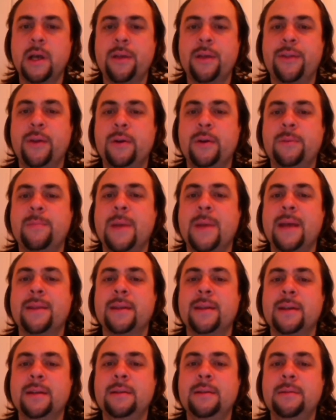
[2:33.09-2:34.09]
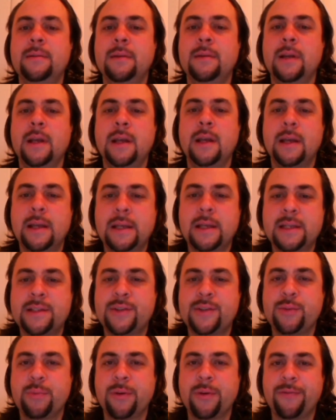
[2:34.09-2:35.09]
a third method
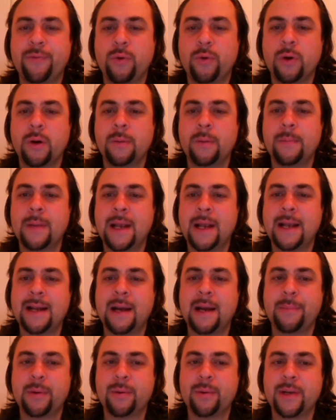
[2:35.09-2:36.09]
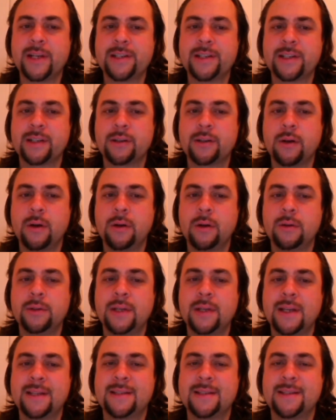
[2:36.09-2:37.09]
is to perform an operation
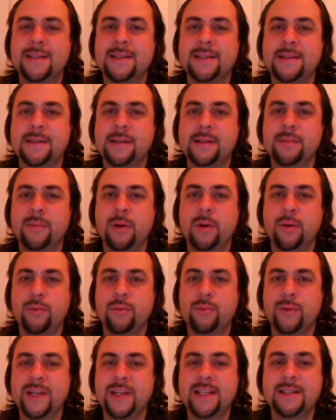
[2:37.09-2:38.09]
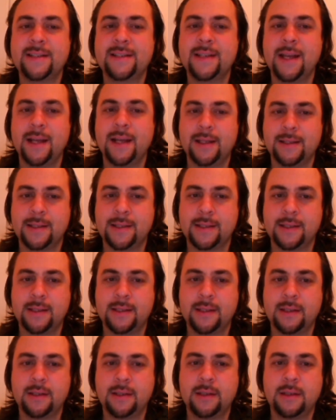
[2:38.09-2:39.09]
called system reset
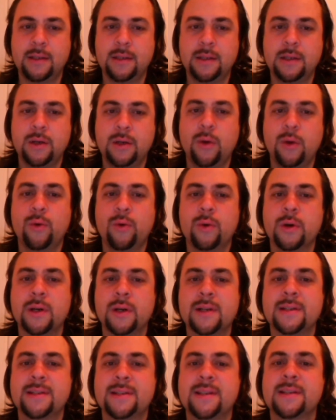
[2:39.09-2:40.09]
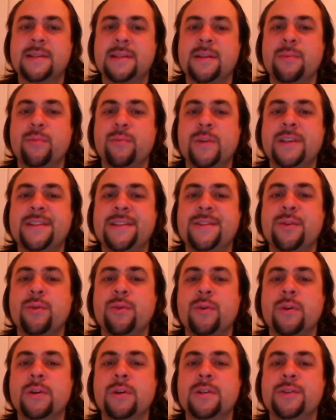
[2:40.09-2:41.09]
or system
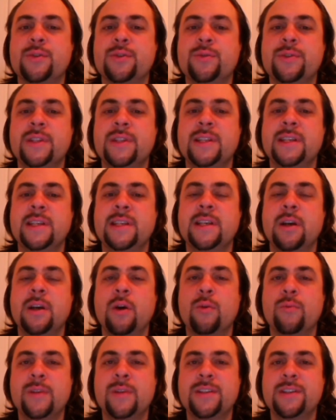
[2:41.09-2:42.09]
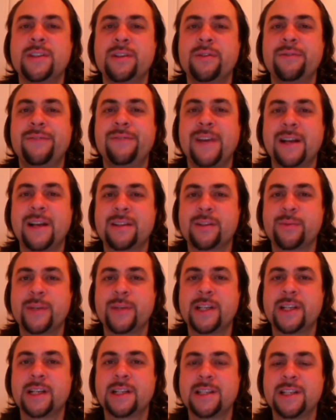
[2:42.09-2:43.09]
restore to the original
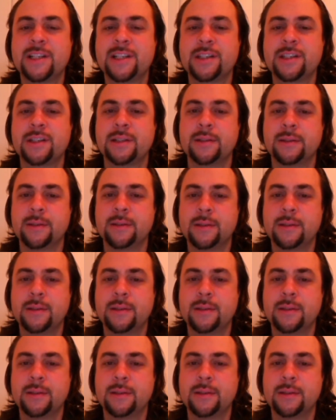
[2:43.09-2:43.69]
factory condition.